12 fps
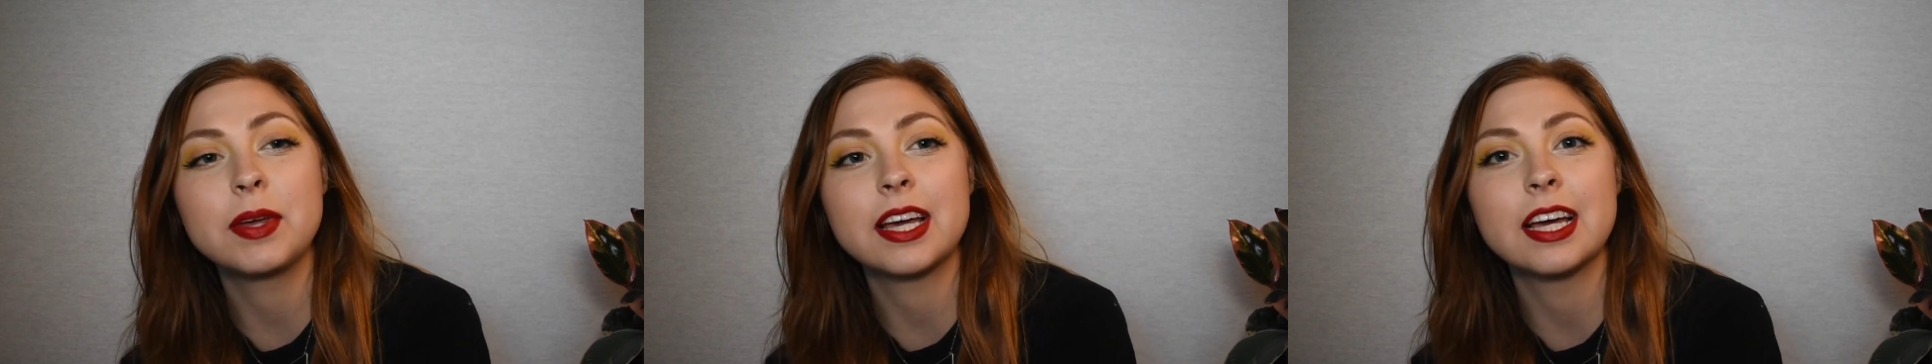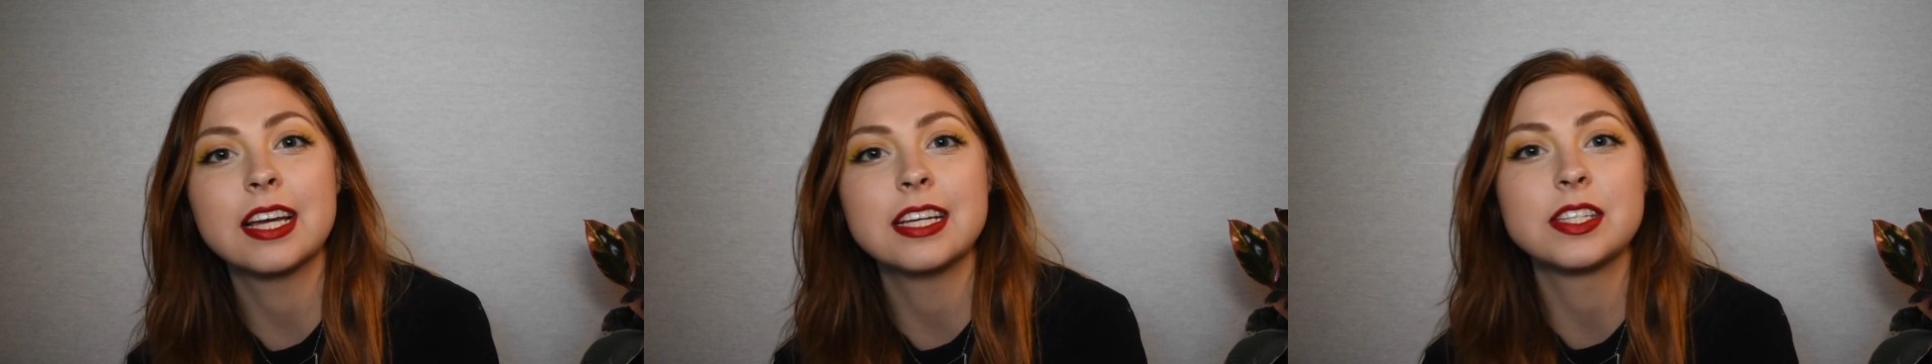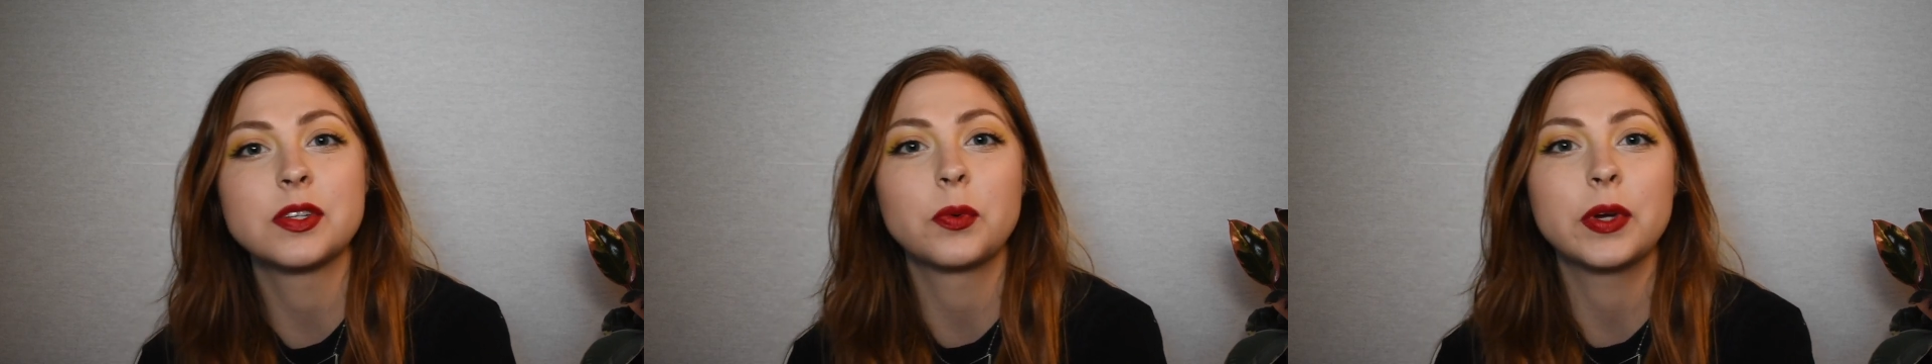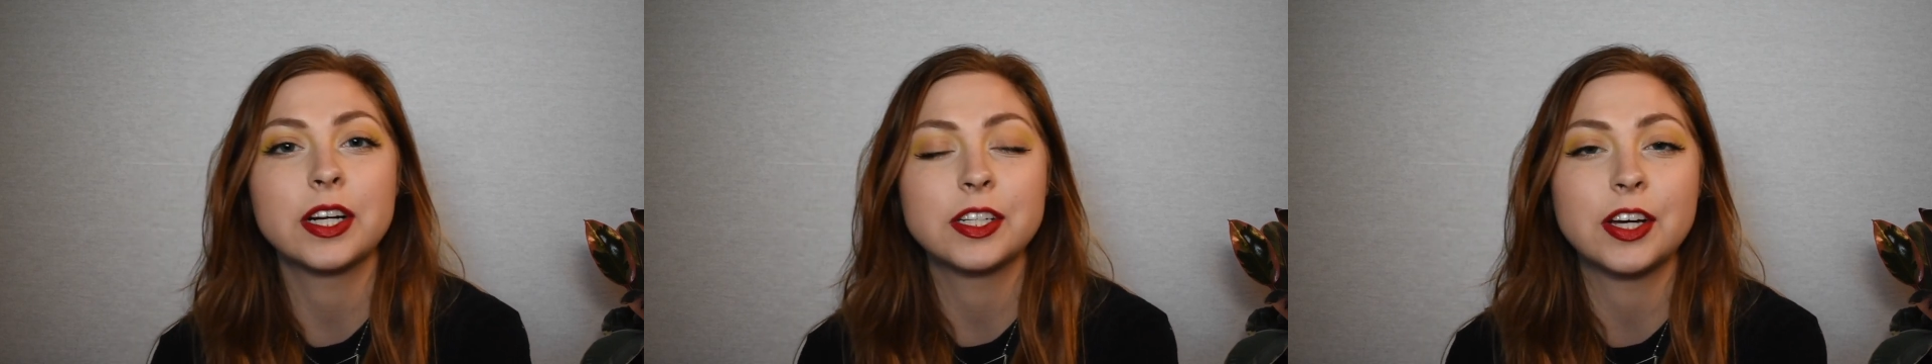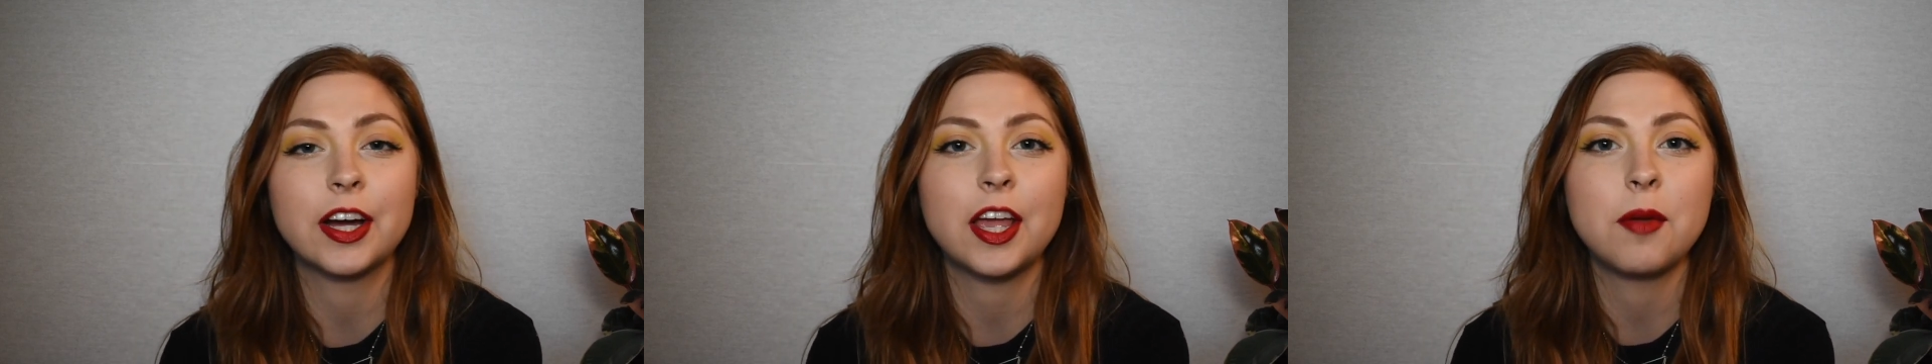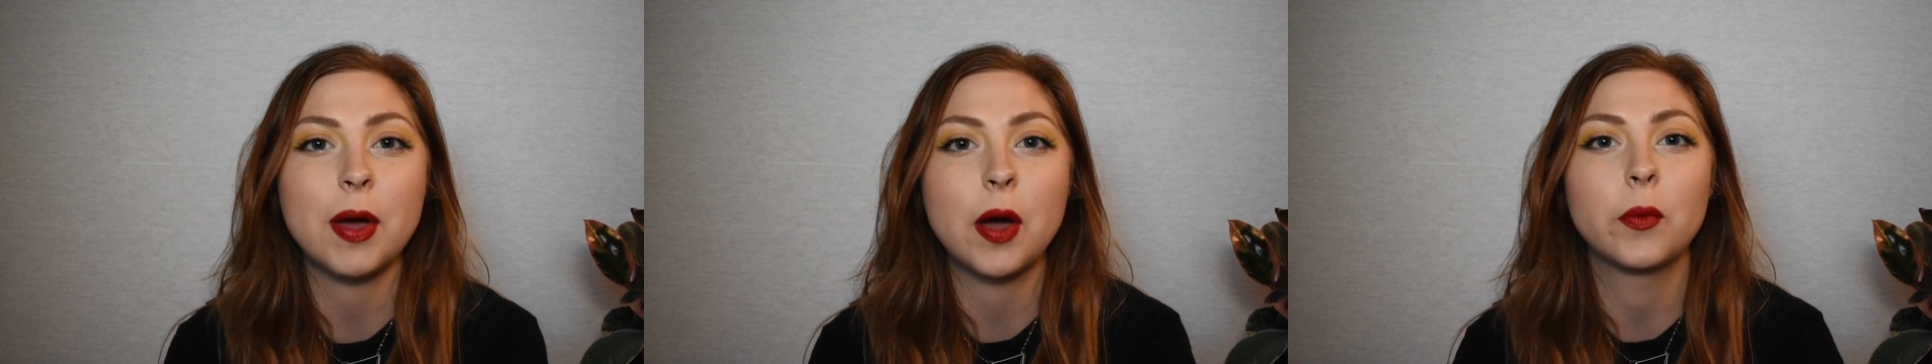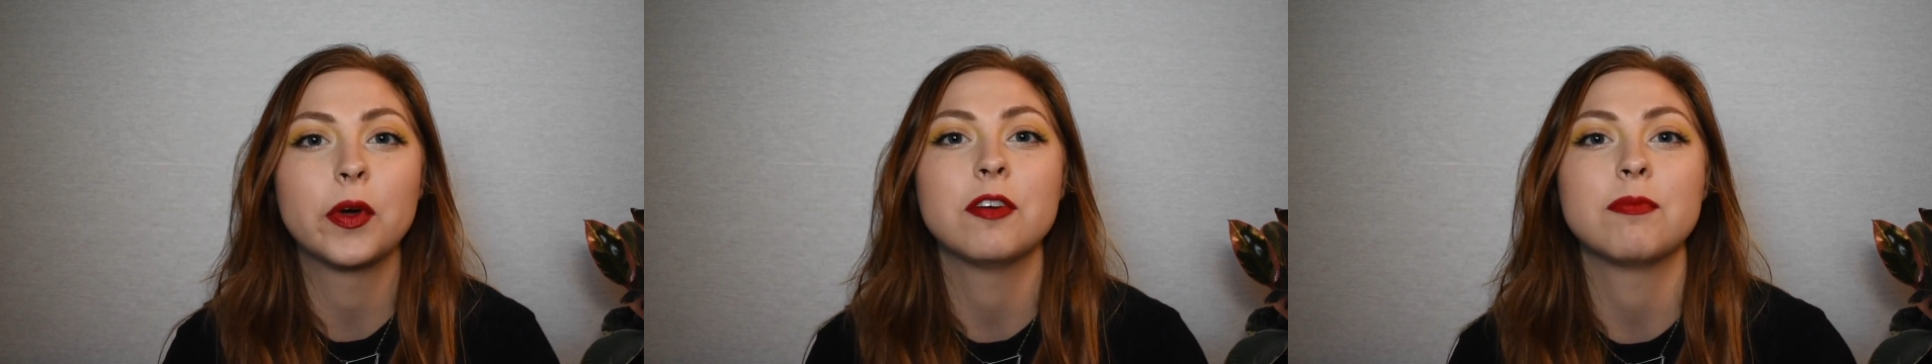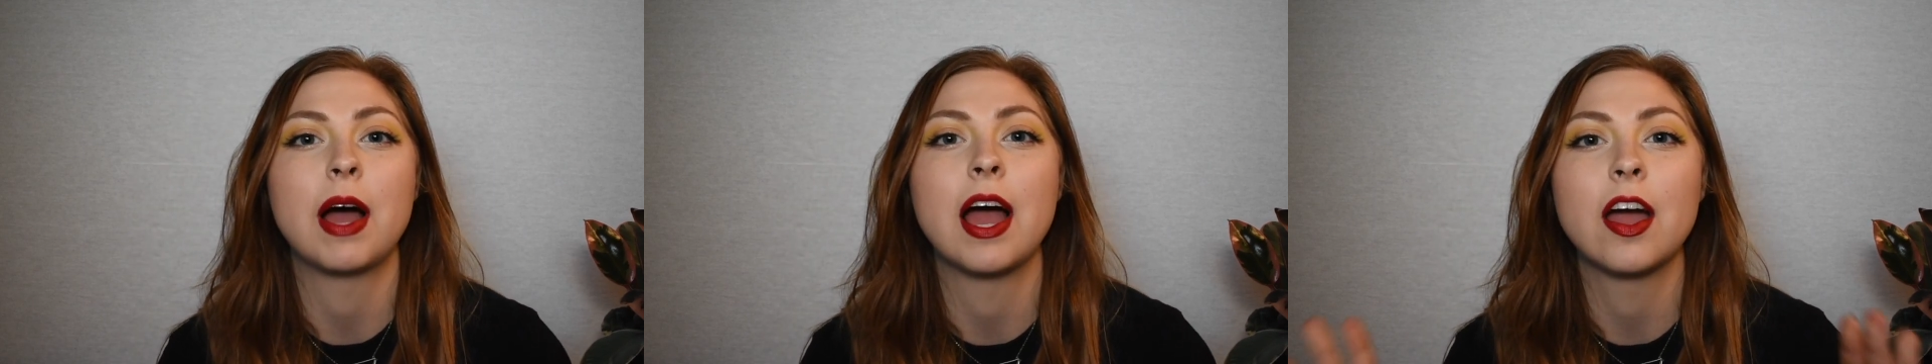because we are talking about one
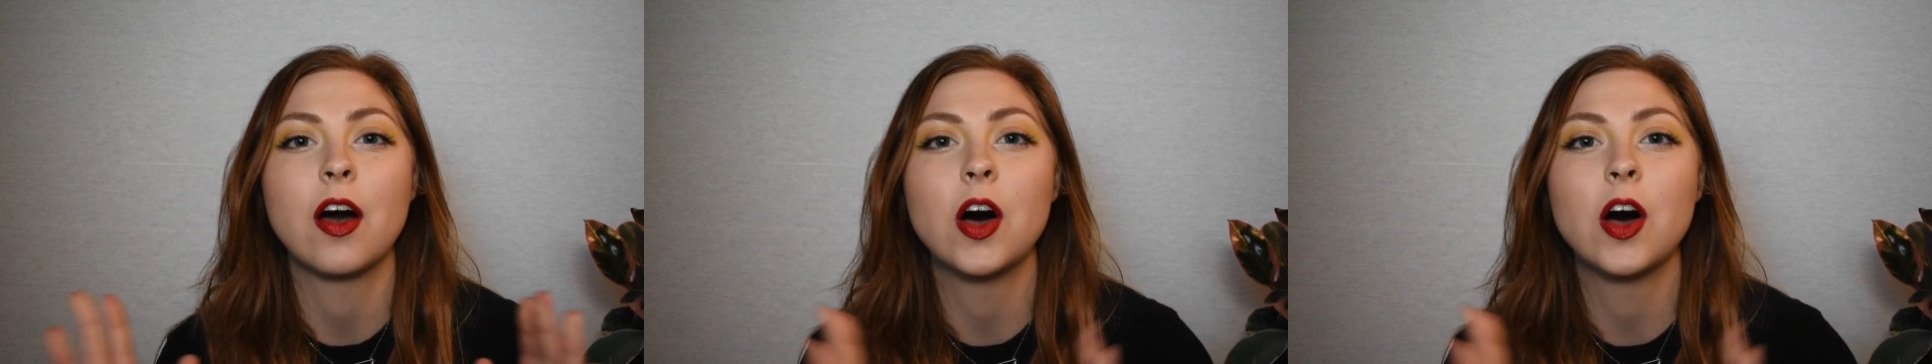of my